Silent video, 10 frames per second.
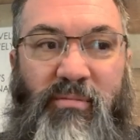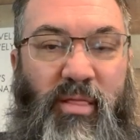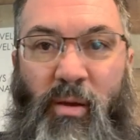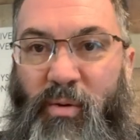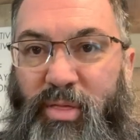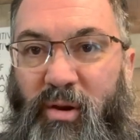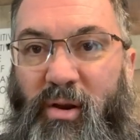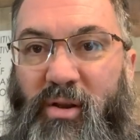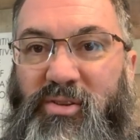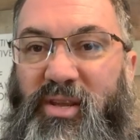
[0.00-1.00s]
lower
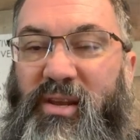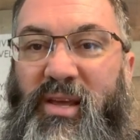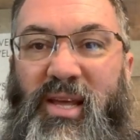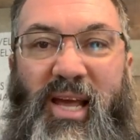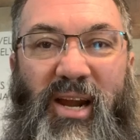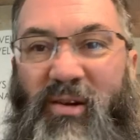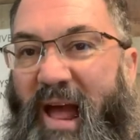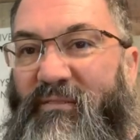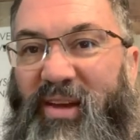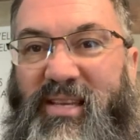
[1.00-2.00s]
thirds and
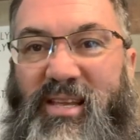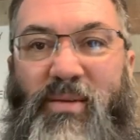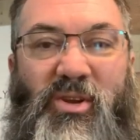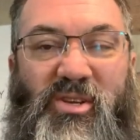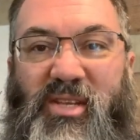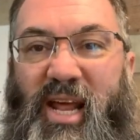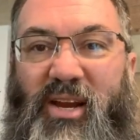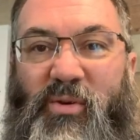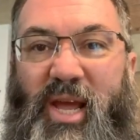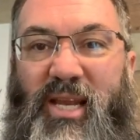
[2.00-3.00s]
graphics and images that I
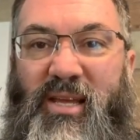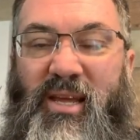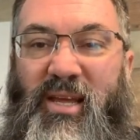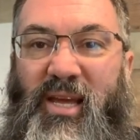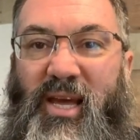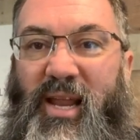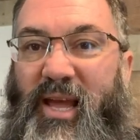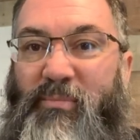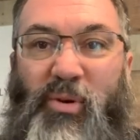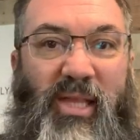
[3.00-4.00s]
create. And I
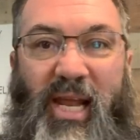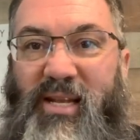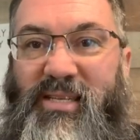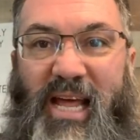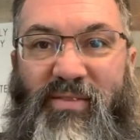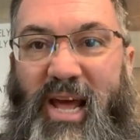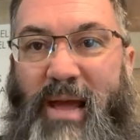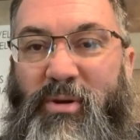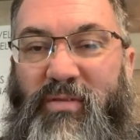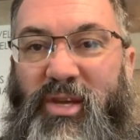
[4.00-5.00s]
can put that inside of an
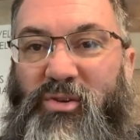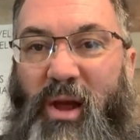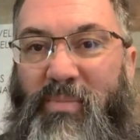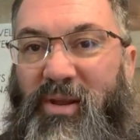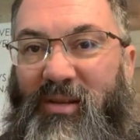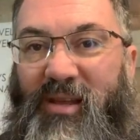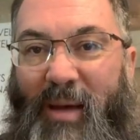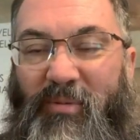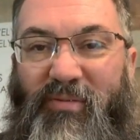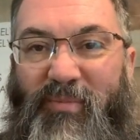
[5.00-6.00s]
iMovie, drop it on
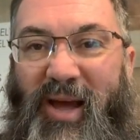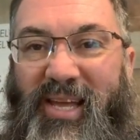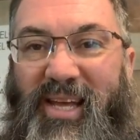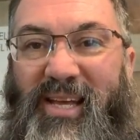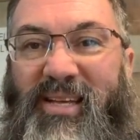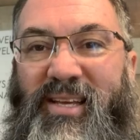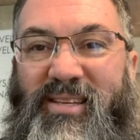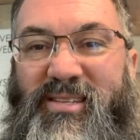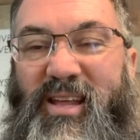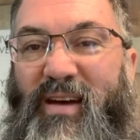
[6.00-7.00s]
top of my
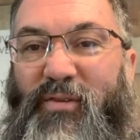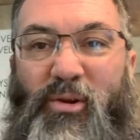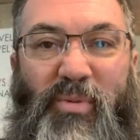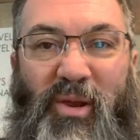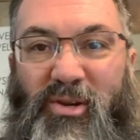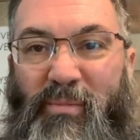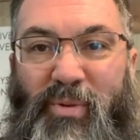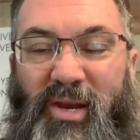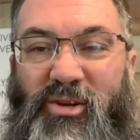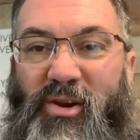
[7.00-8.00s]
stuff, or do a picture in
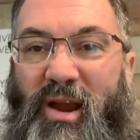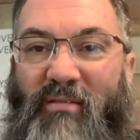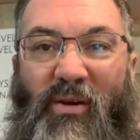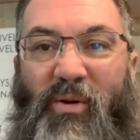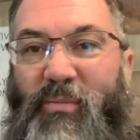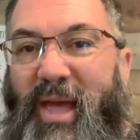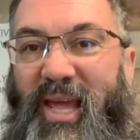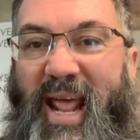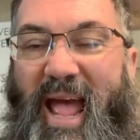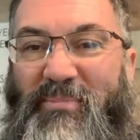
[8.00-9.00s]
picture, however I want to make
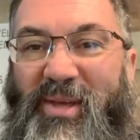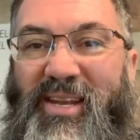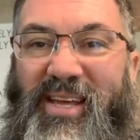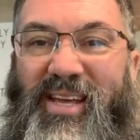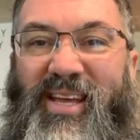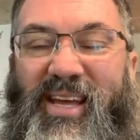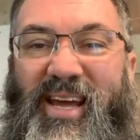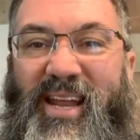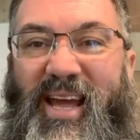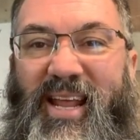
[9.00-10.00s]
it happen.
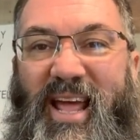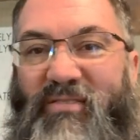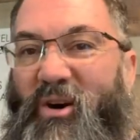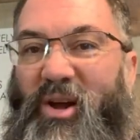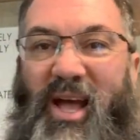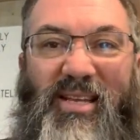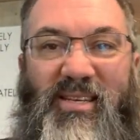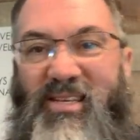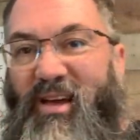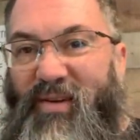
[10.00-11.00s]
And I can have all kinds of
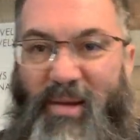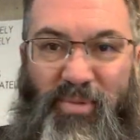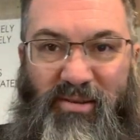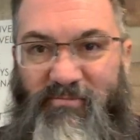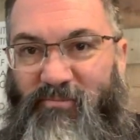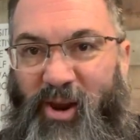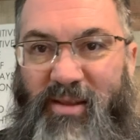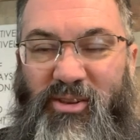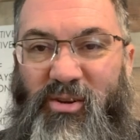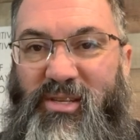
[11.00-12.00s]
stuff happen,
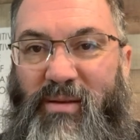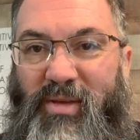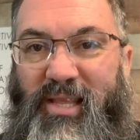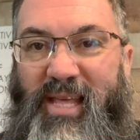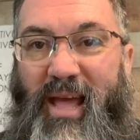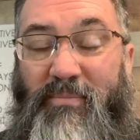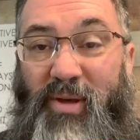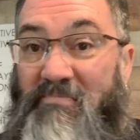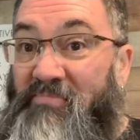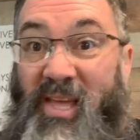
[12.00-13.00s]
right, during something like that.
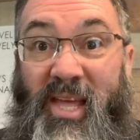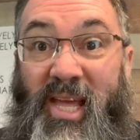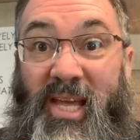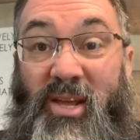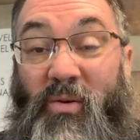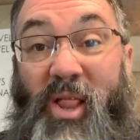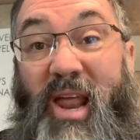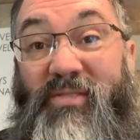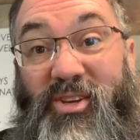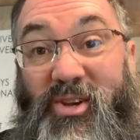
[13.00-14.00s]
But, you know, a
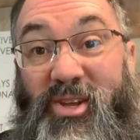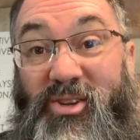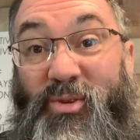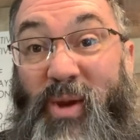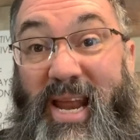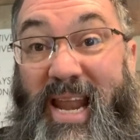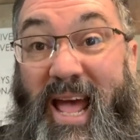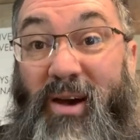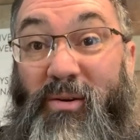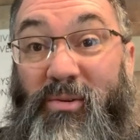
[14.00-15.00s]
lot of this you can do right
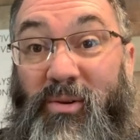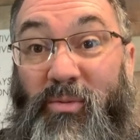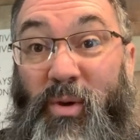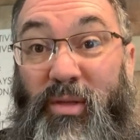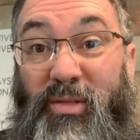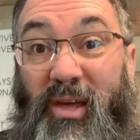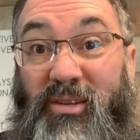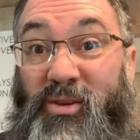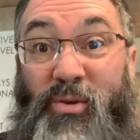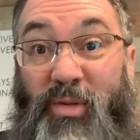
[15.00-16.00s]
now with
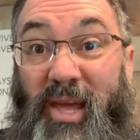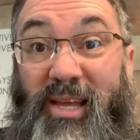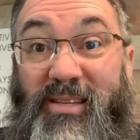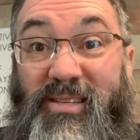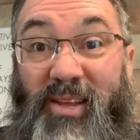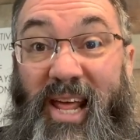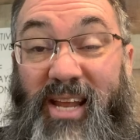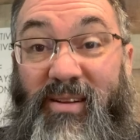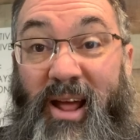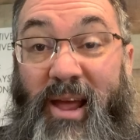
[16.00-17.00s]
two things.
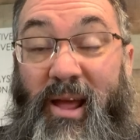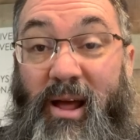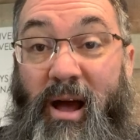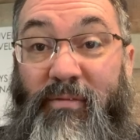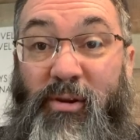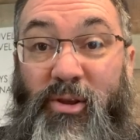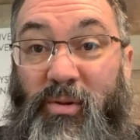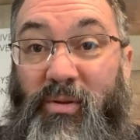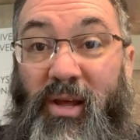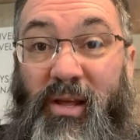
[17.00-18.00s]
I offer
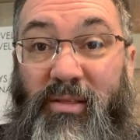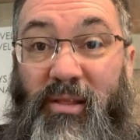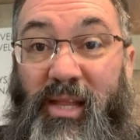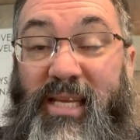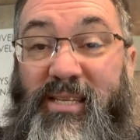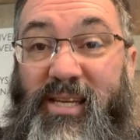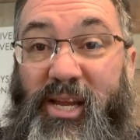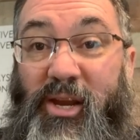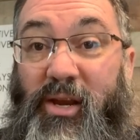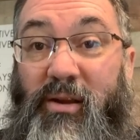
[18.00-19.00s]
you the links
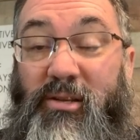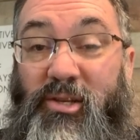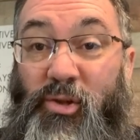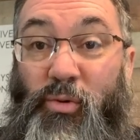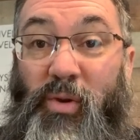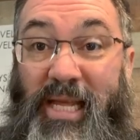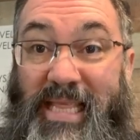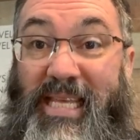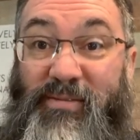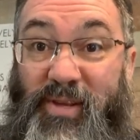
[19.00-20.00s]
to
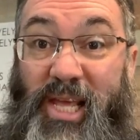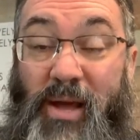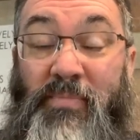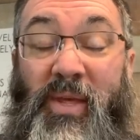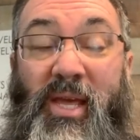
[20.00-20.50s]
in this video.